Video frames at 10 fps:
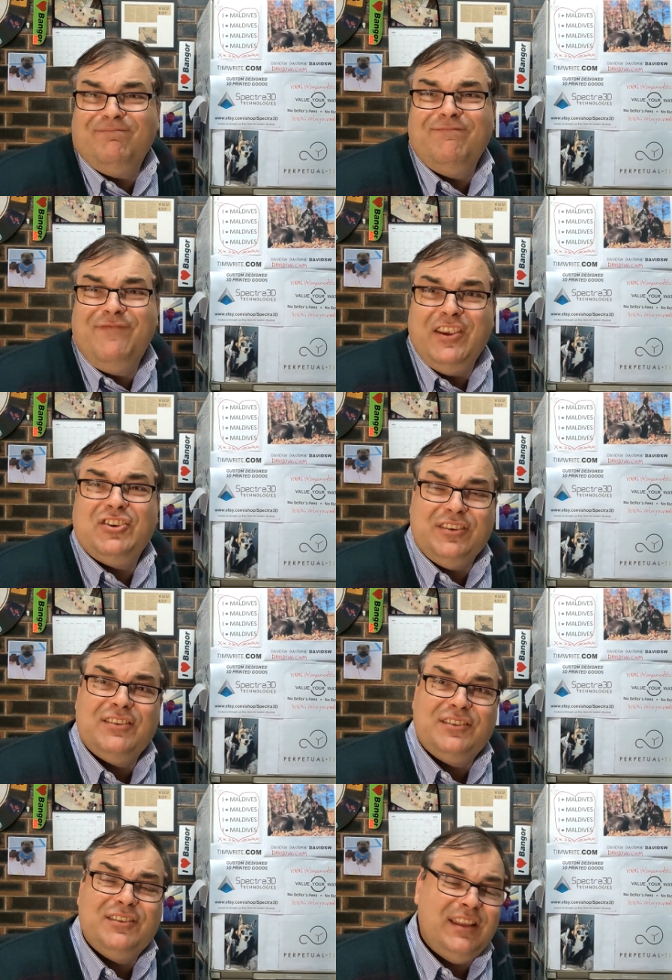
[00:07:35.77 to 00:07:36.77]

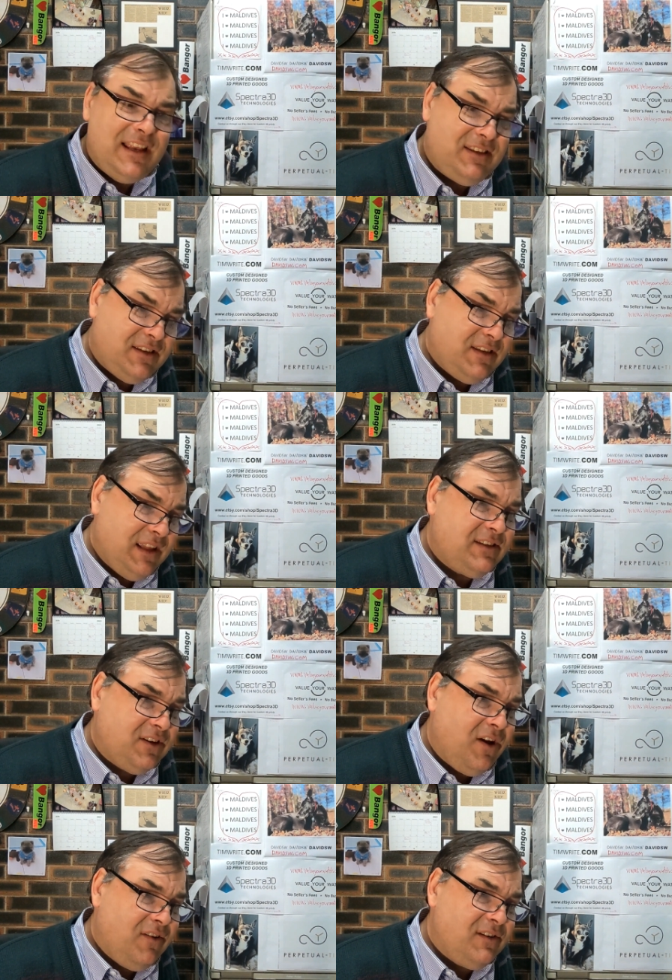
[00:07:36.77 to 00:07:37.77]
vicious.
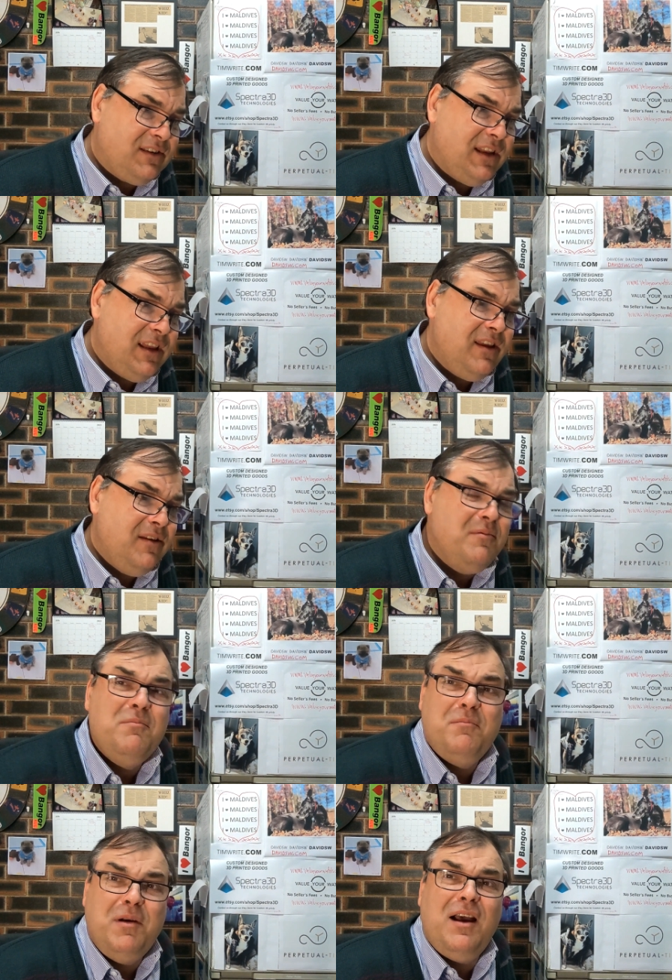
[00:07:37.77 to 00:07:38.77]
That's honestly
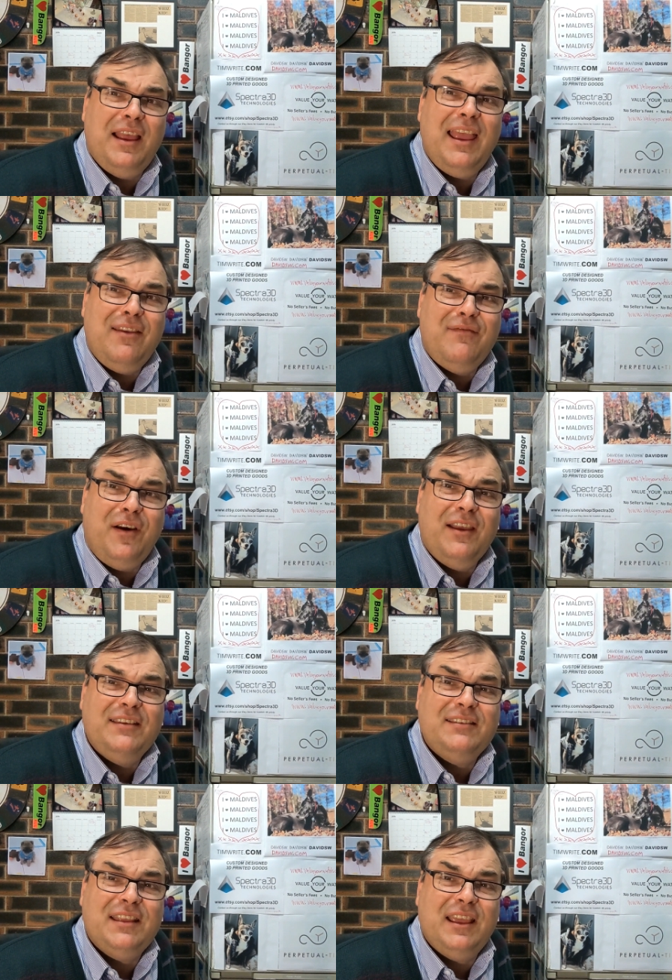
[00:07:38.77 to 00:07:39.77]
my
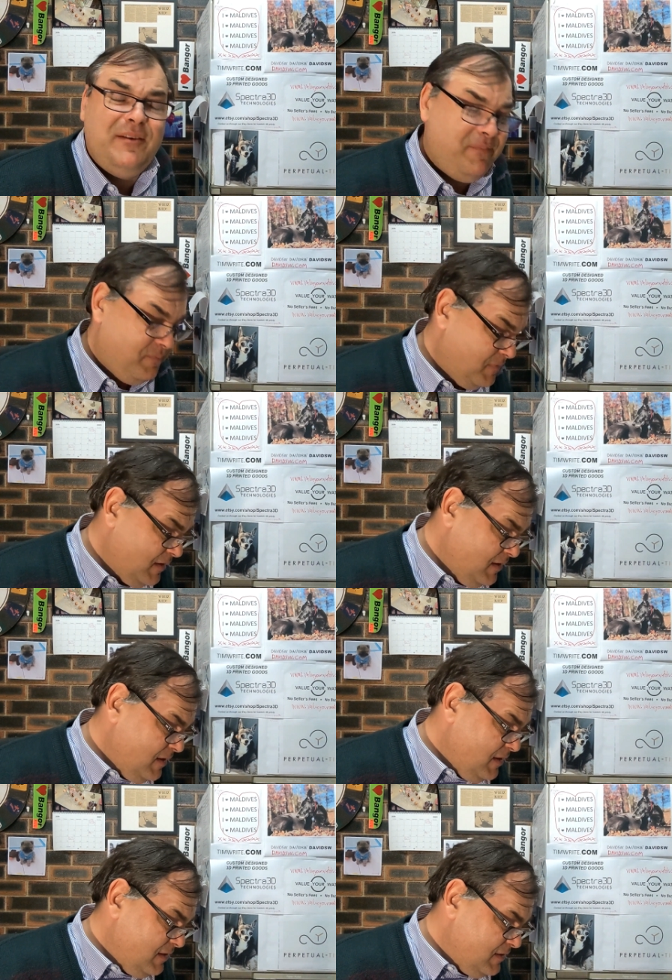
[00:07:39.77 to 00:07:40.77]
advice there.
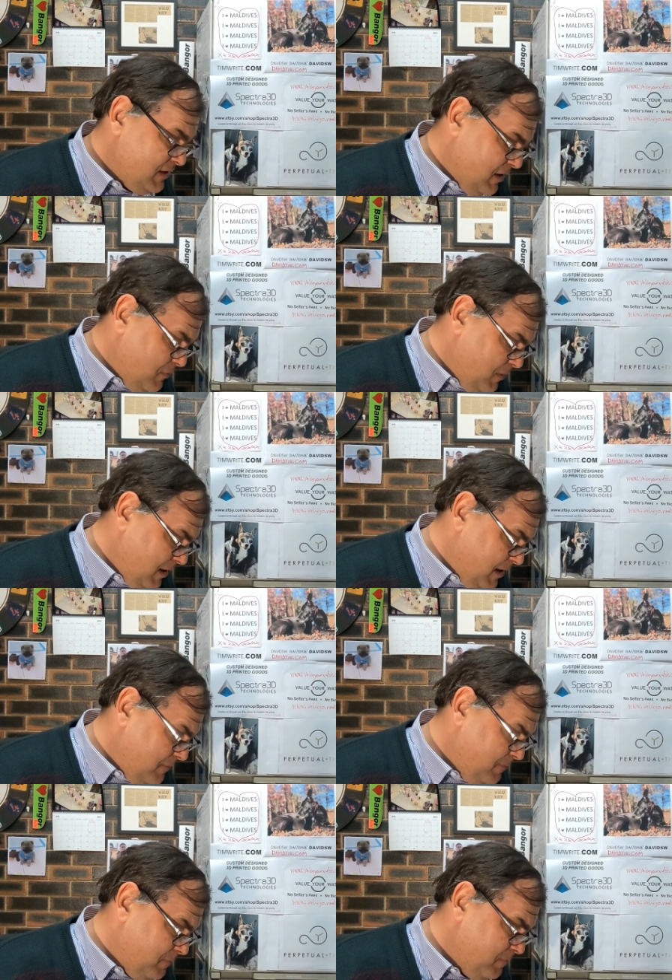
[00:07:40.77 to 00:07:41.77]

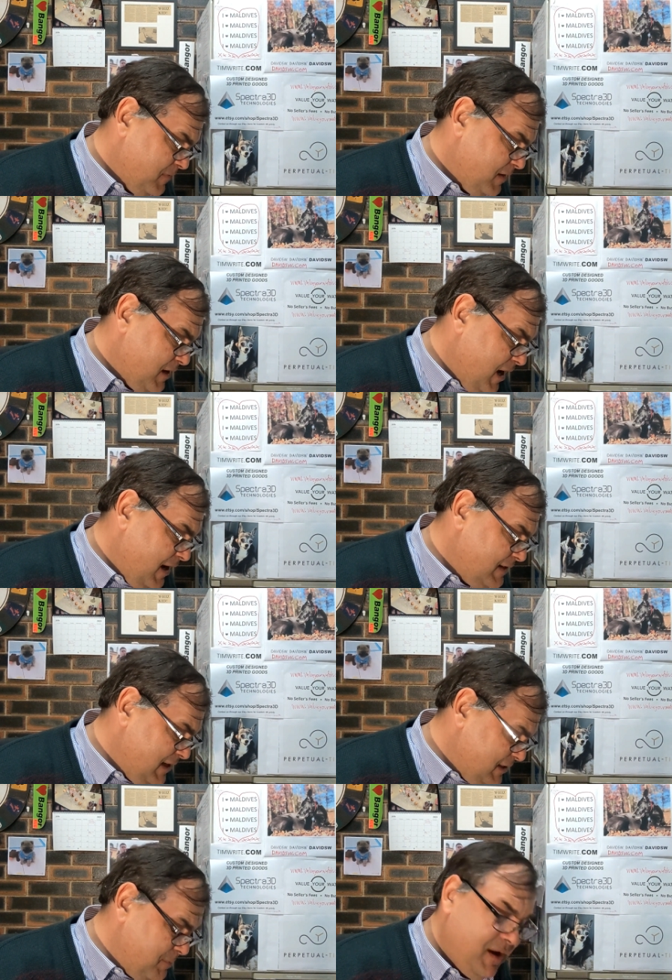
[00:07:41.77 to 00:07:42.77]
So, guys,
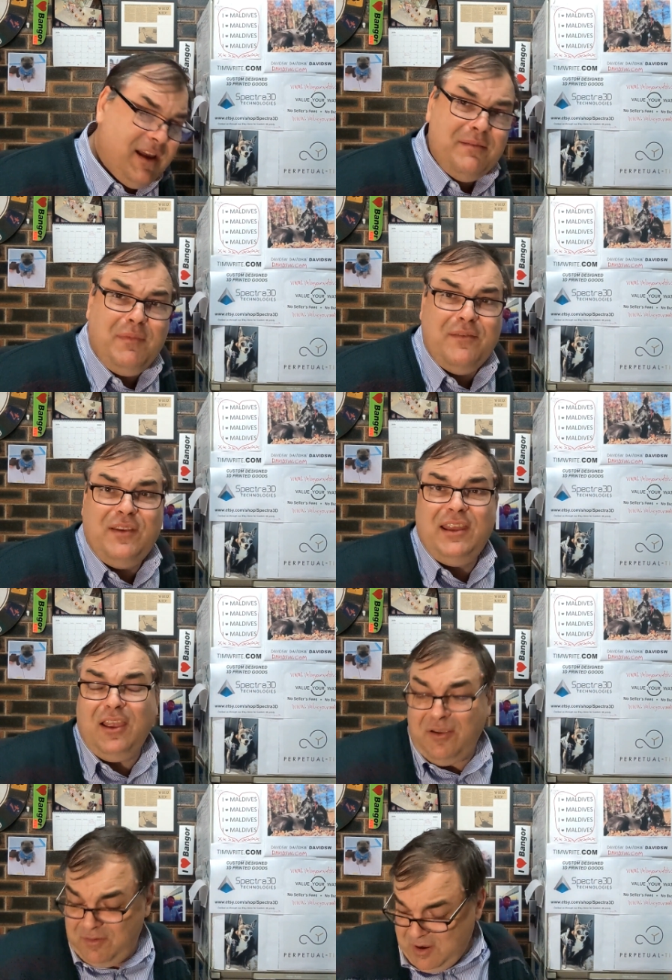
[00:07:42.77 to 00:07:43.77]
that's my
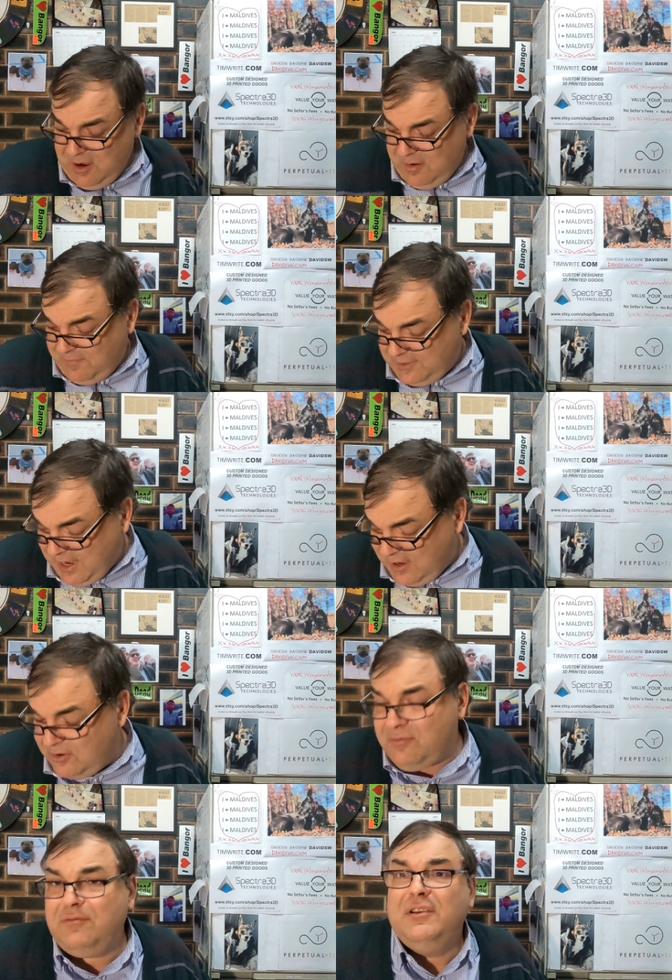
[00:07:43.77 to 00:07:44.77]
video for
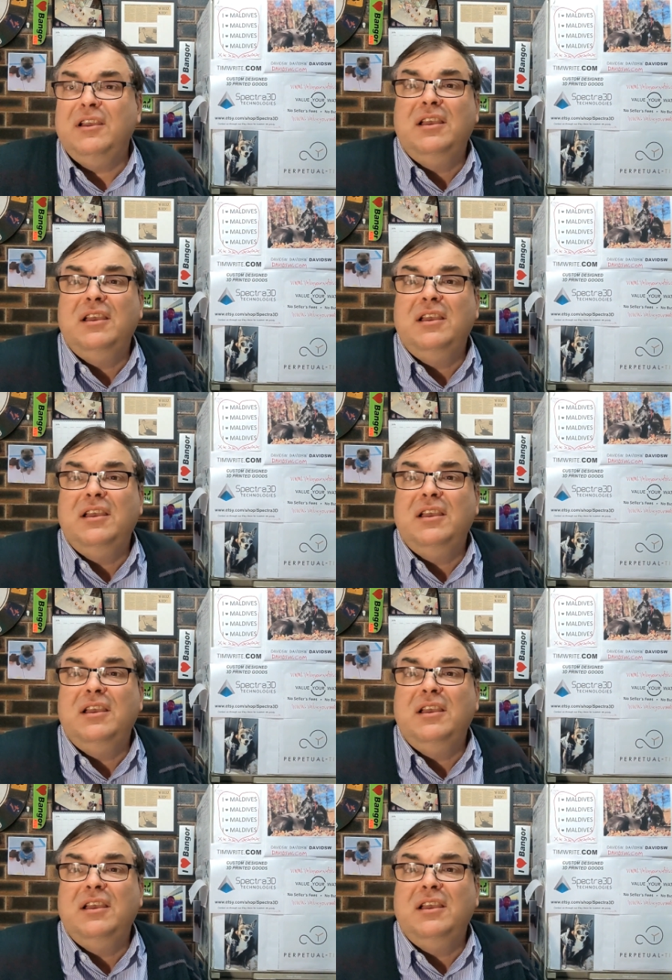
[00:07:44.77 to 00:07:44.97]
Daniel.